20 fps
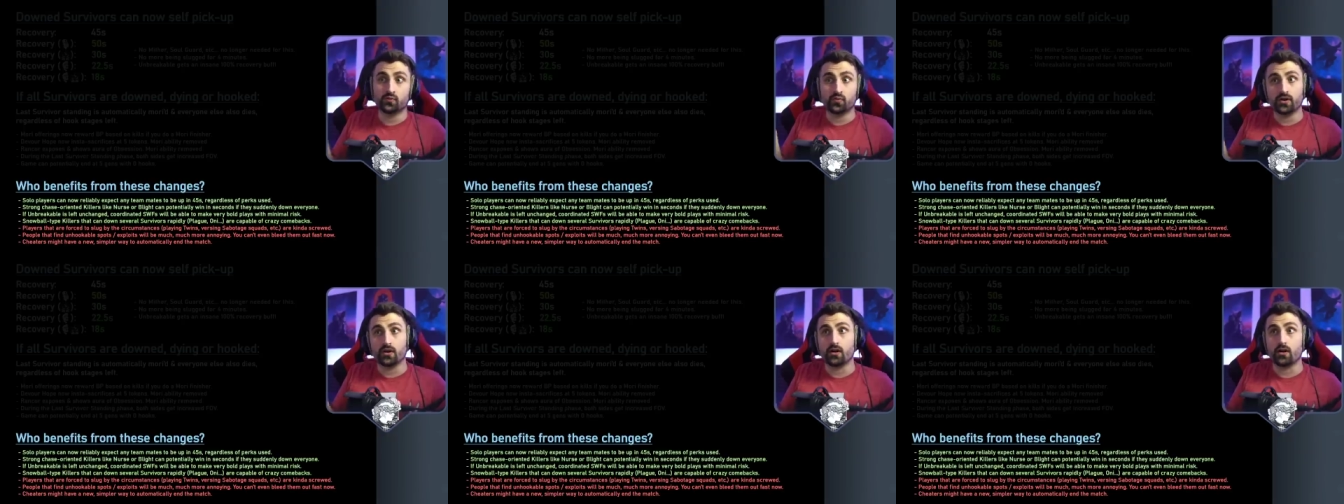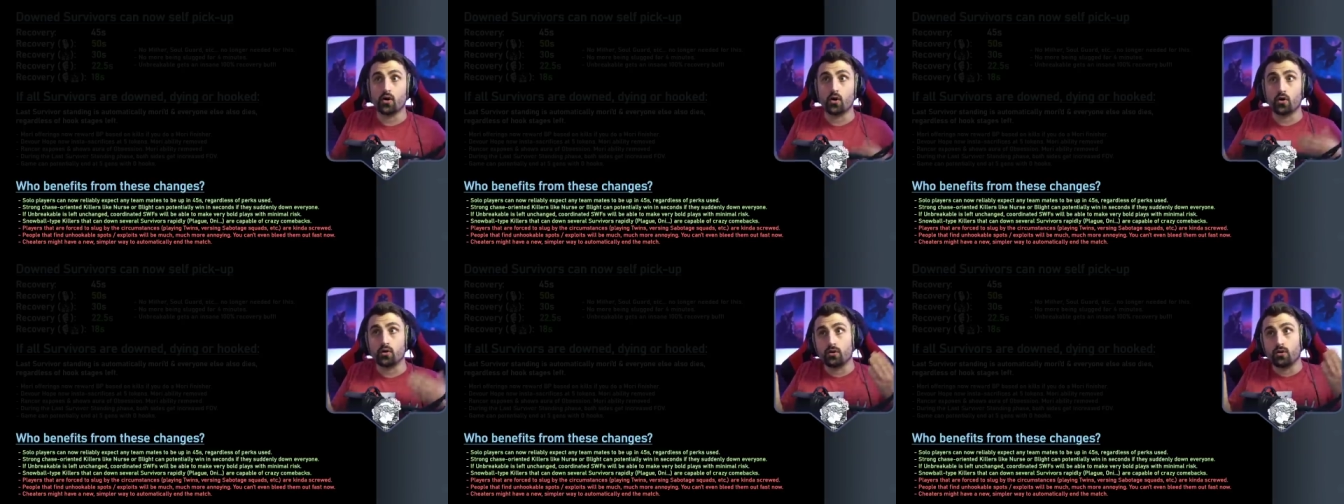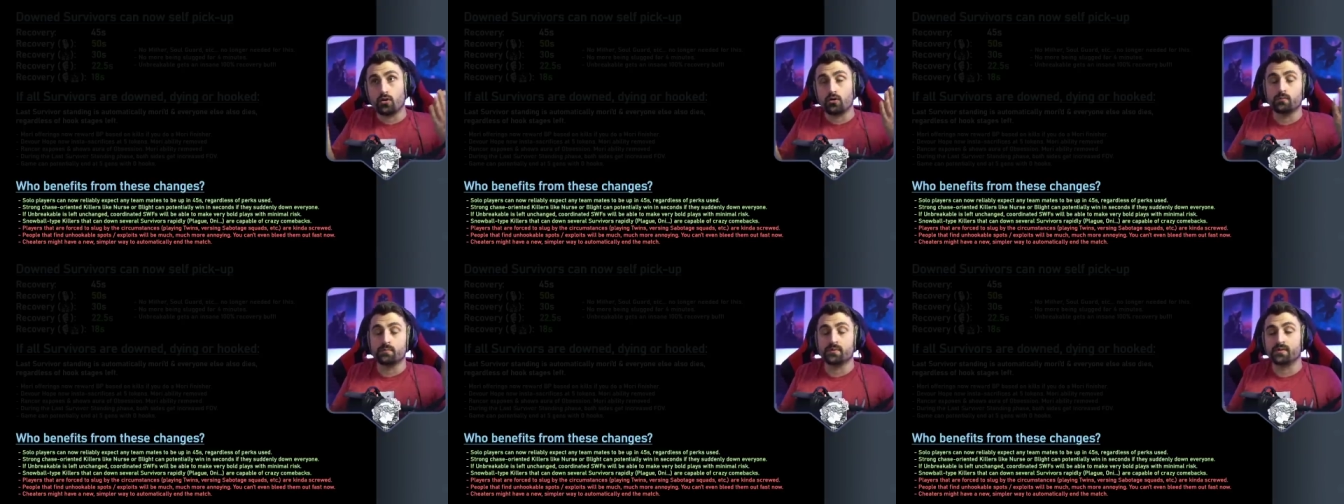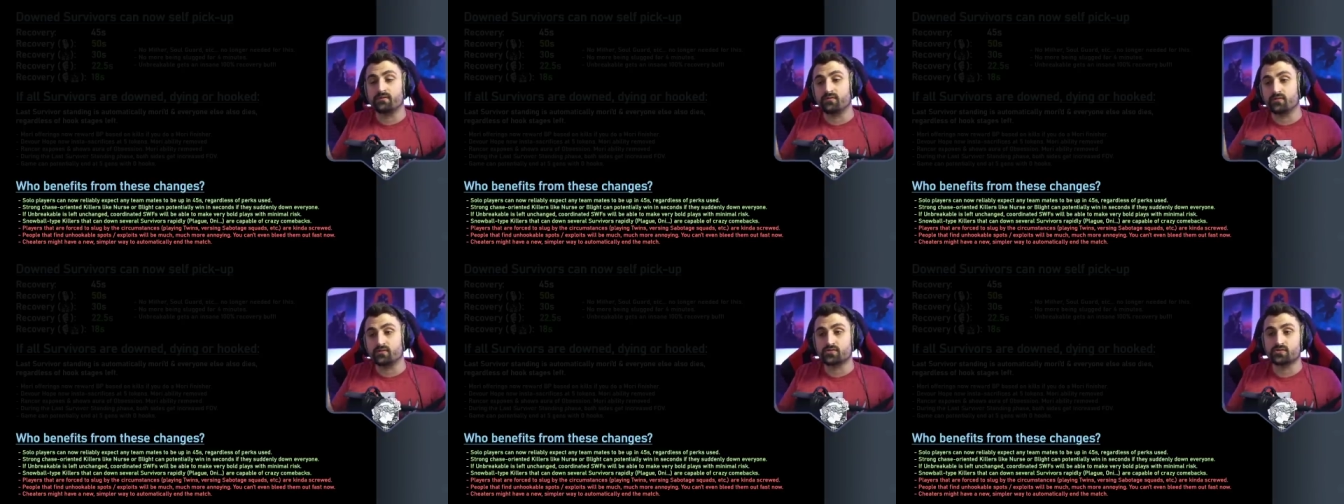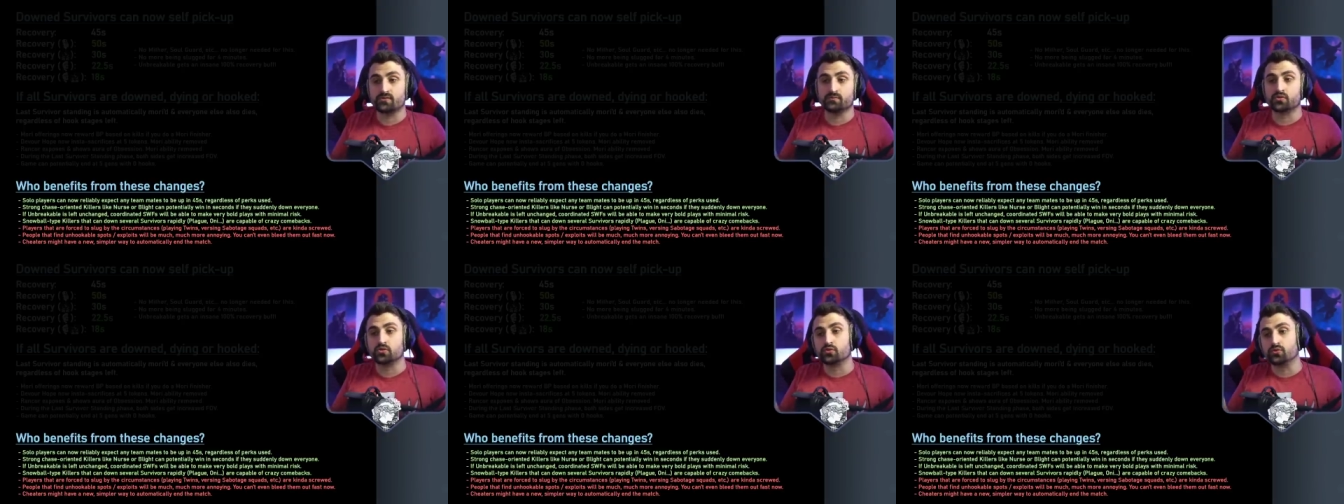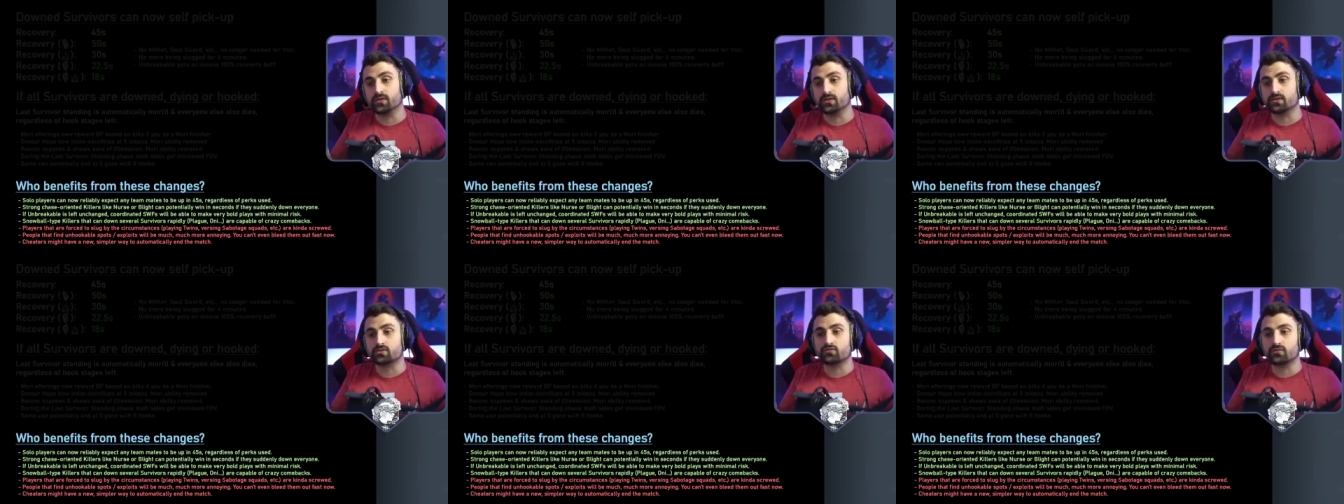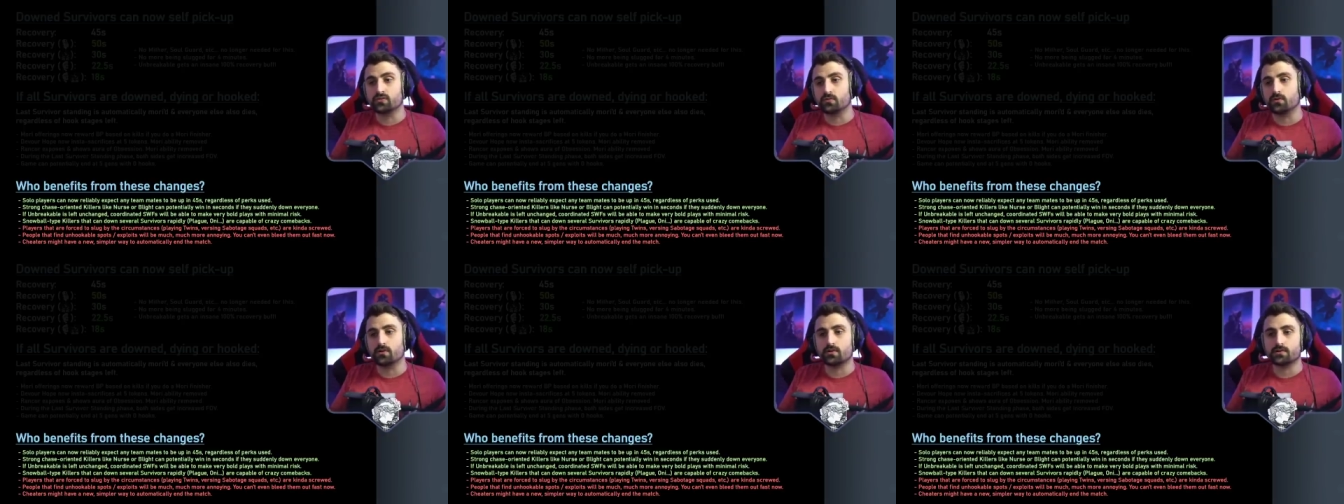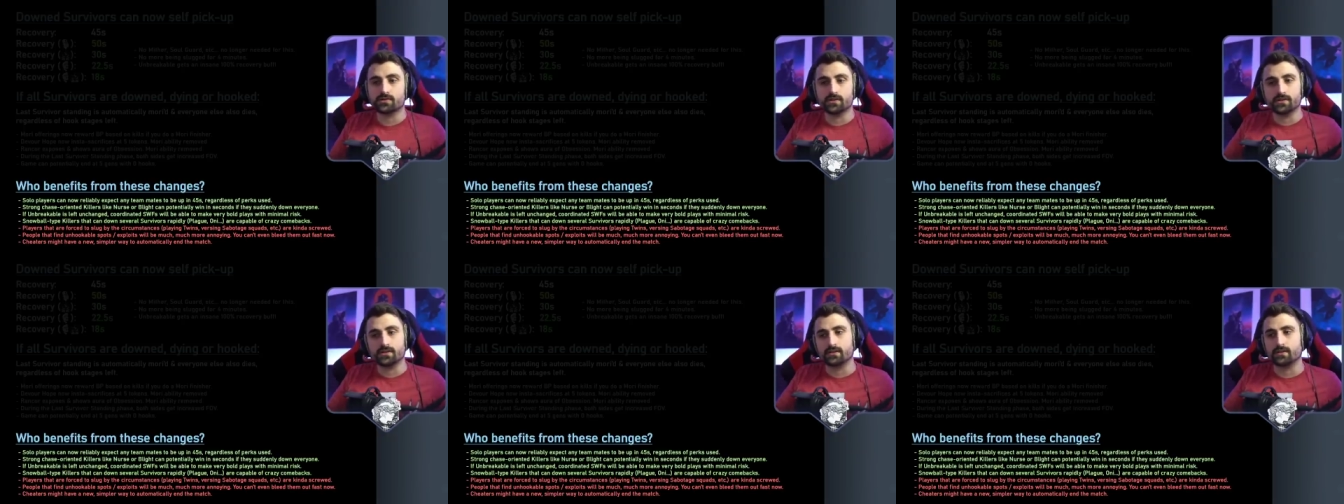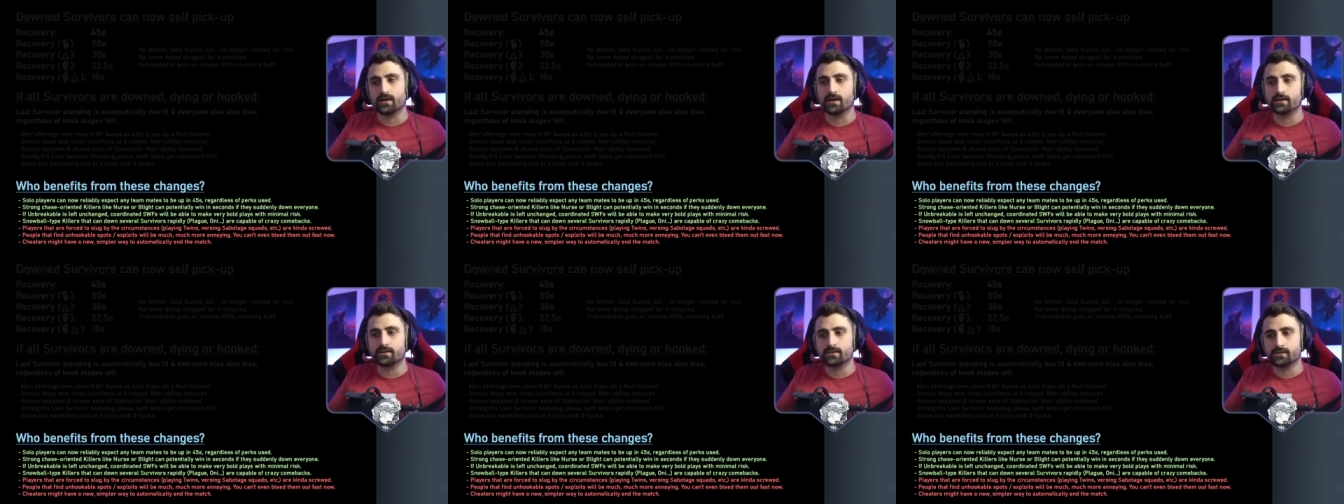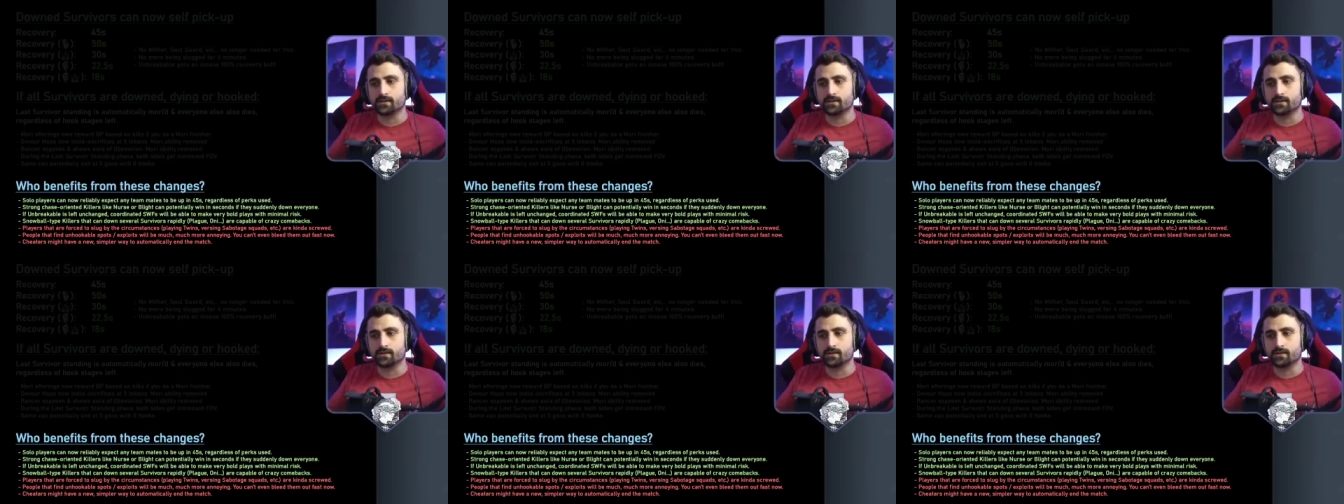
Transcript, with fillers: We are all hoping for some twins reworks and the like.